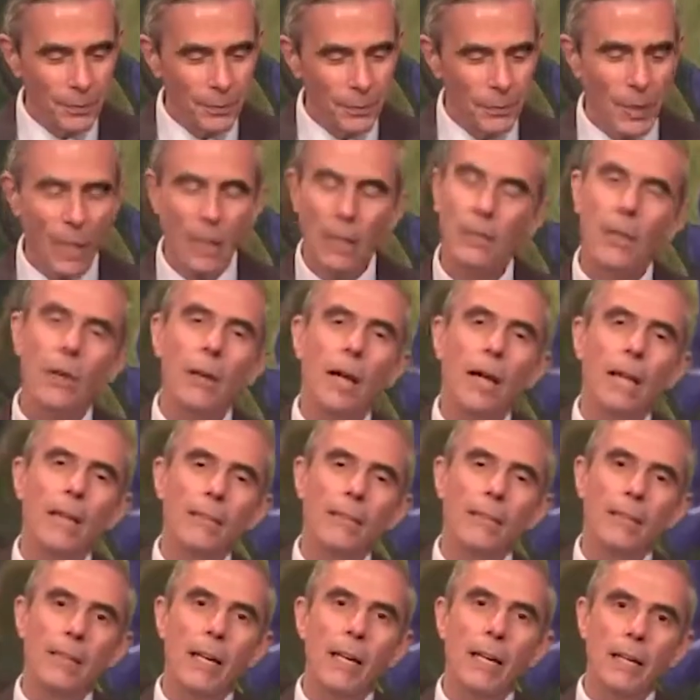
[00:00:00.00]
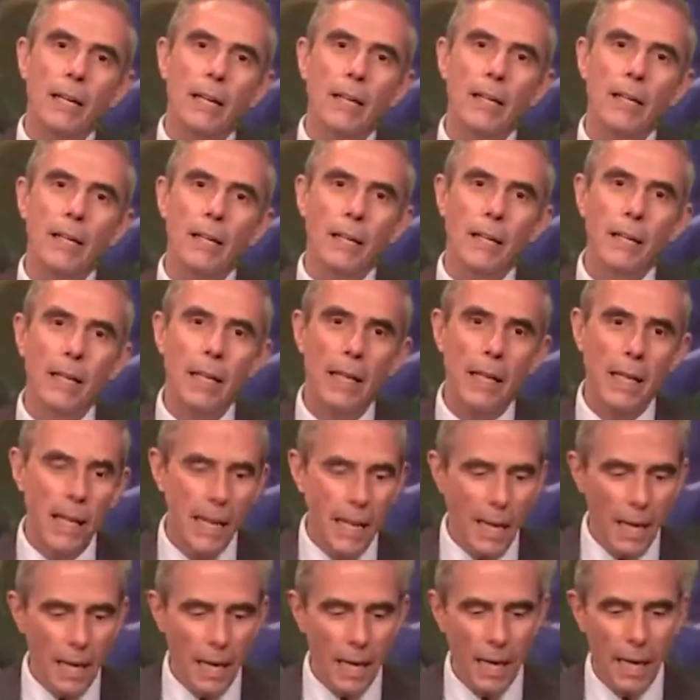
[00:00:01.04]
You know, as stated,
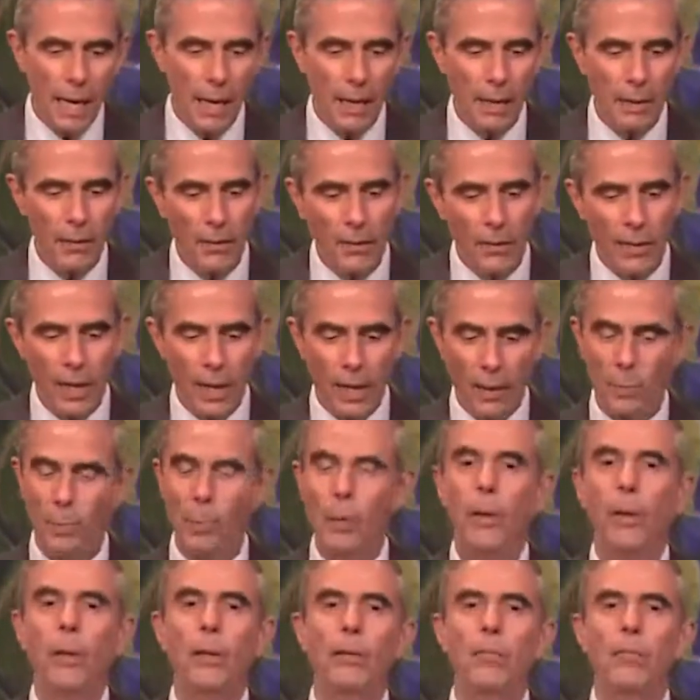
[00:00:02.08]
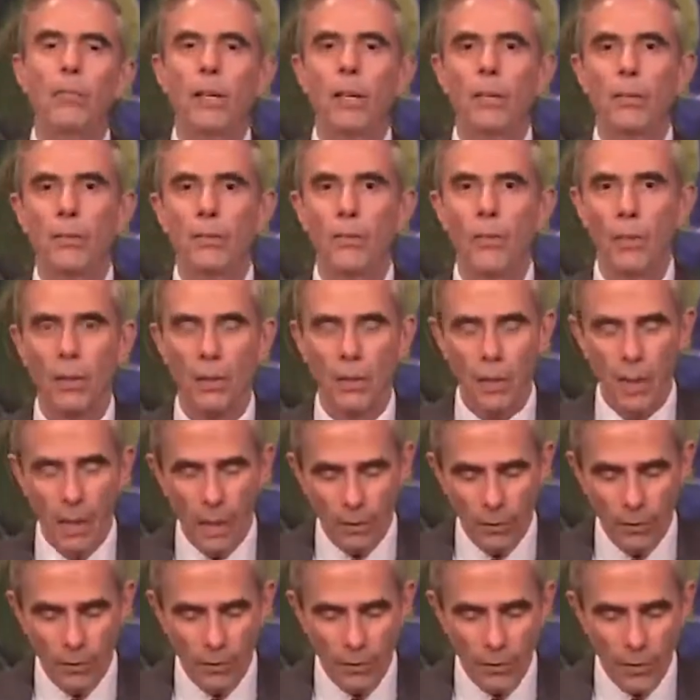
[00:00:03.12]
he is that part of us that
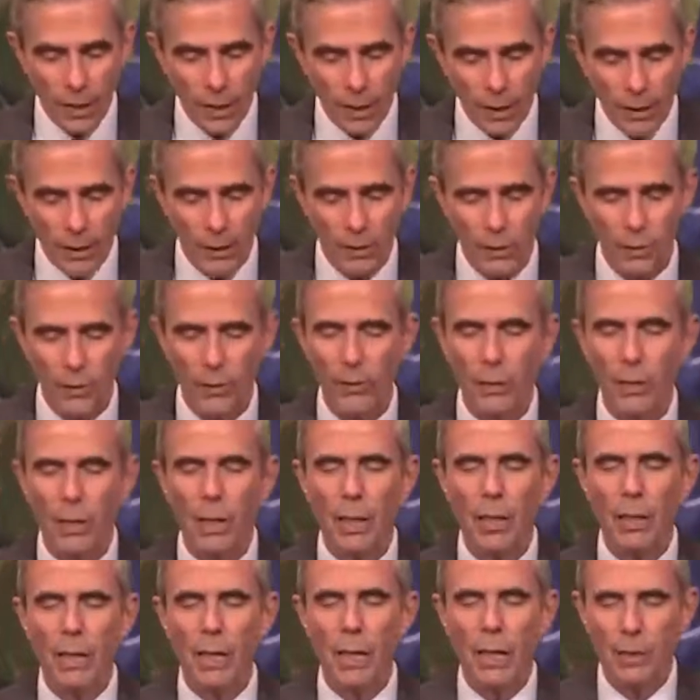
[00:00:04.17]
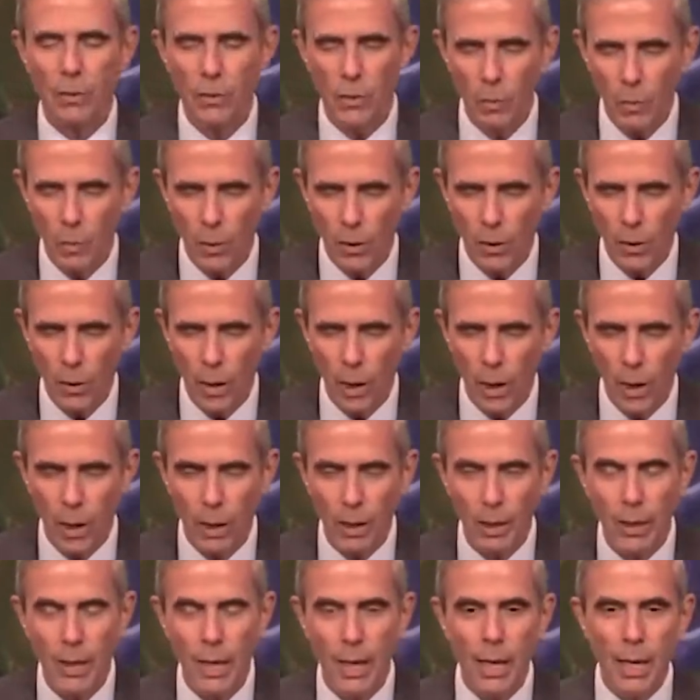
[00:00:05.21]
feels the connection with
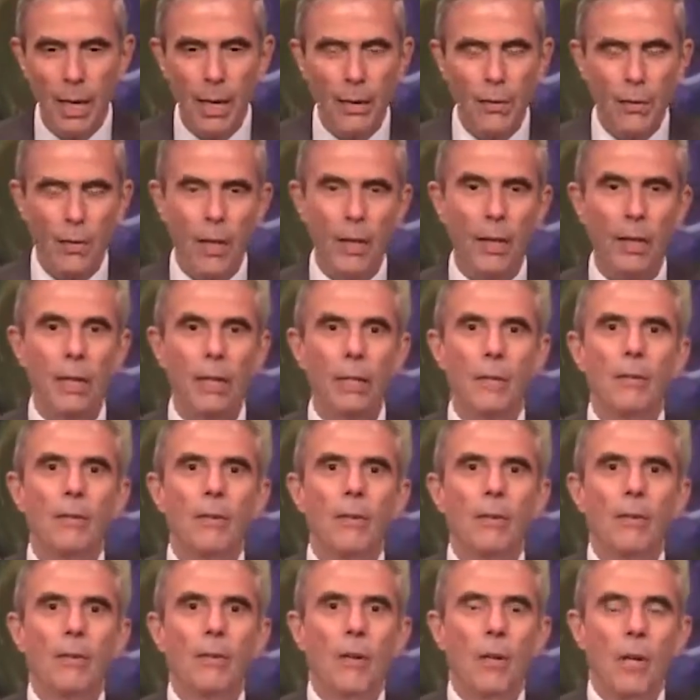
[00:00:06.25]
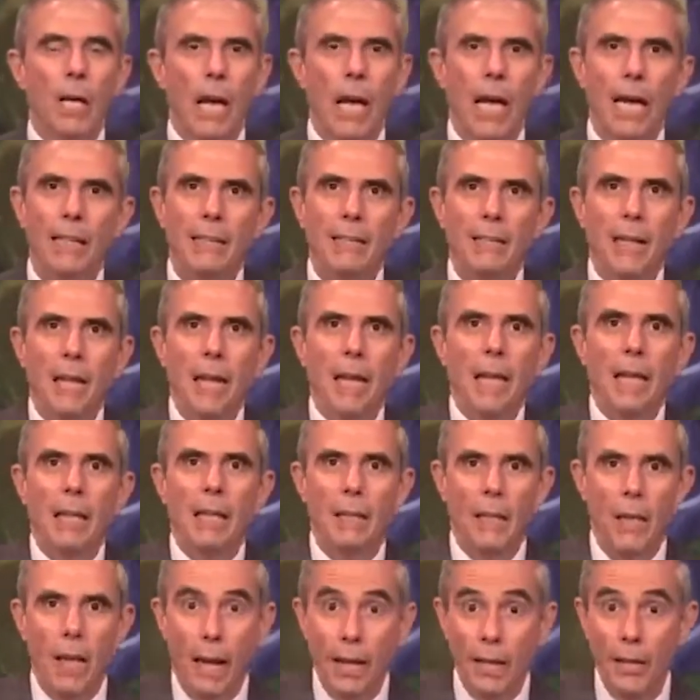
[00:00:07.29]
God, that has a
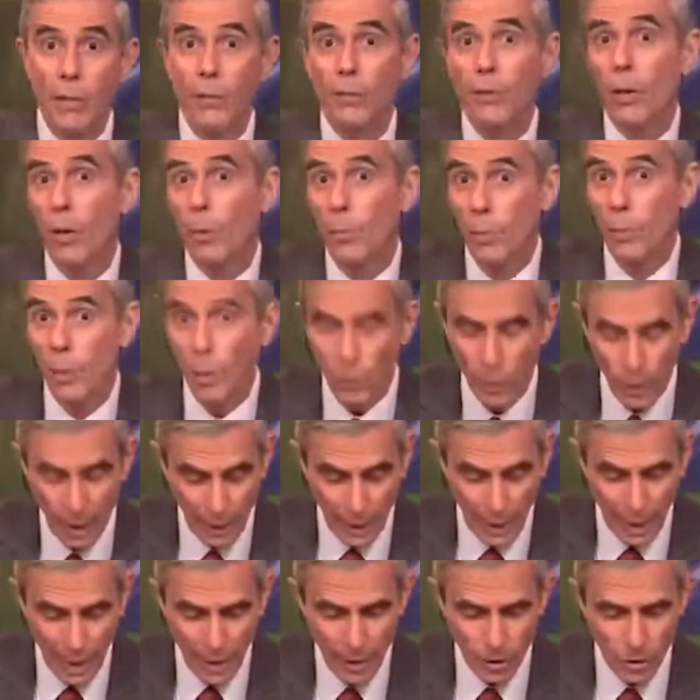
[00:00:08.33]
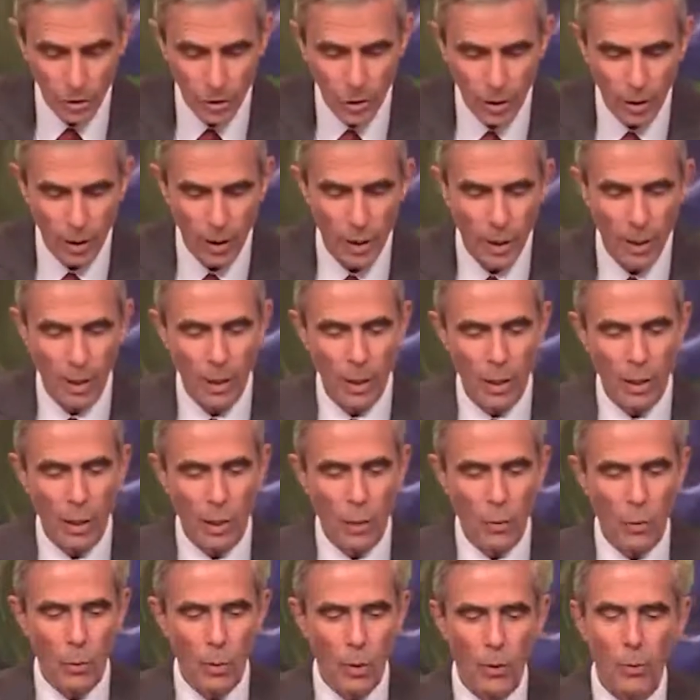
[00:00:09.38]
line of communication
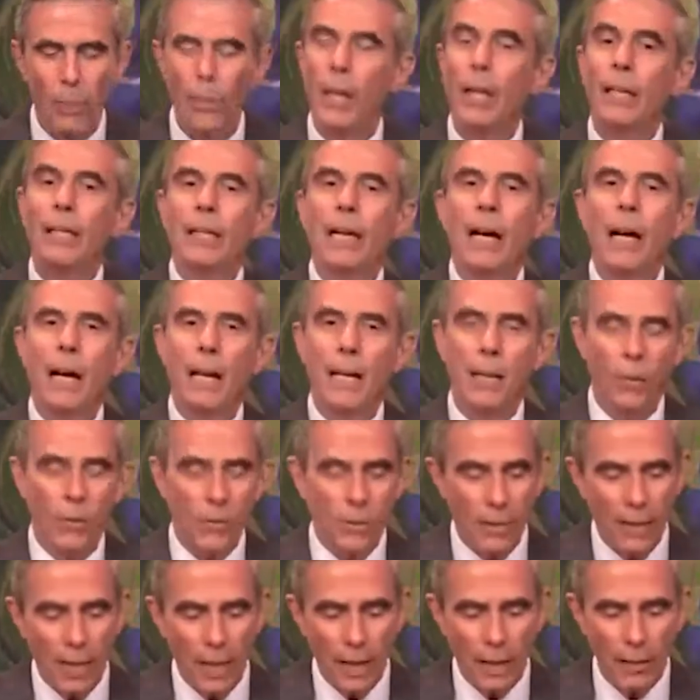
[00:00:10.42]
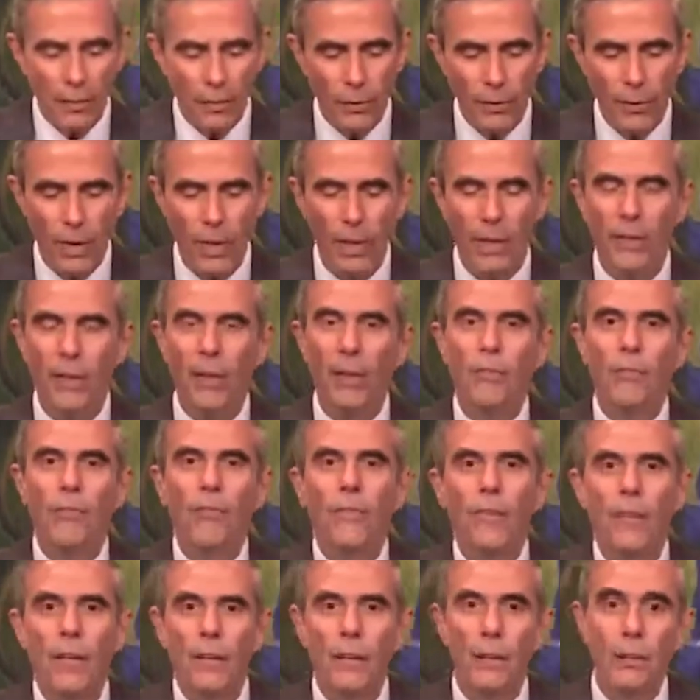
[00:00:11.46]
with that higher self, that
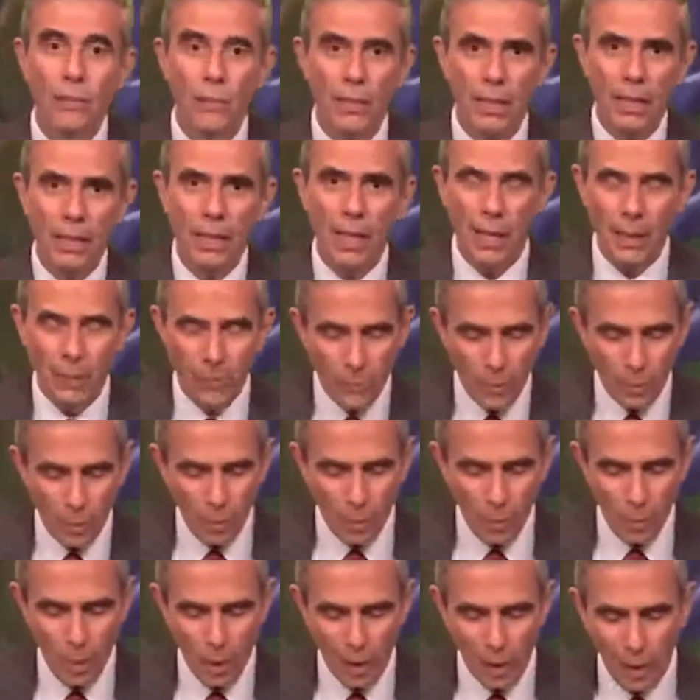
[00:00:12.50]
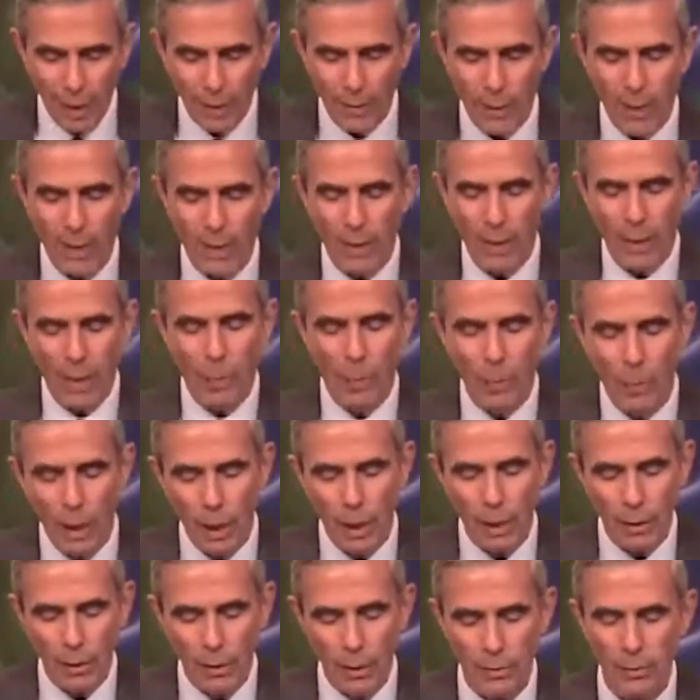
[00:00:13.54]
feels in us, it would be like that
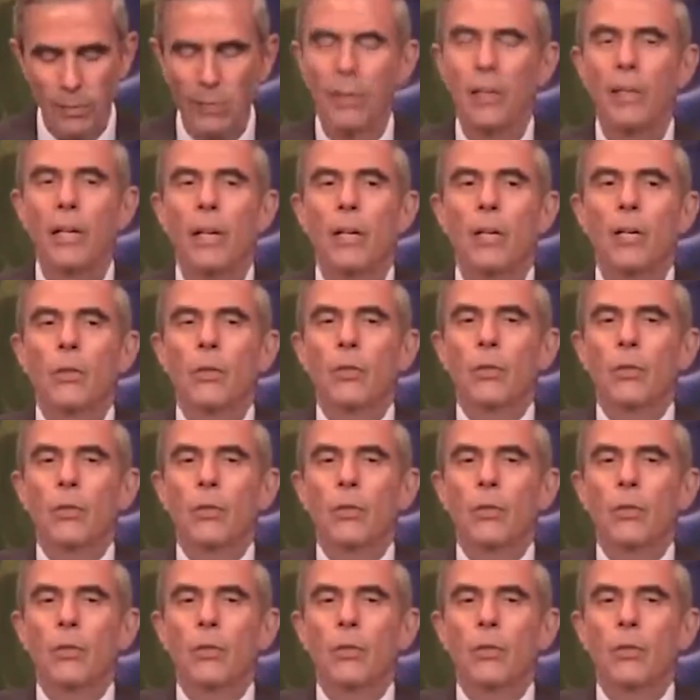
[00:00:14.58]
impulse to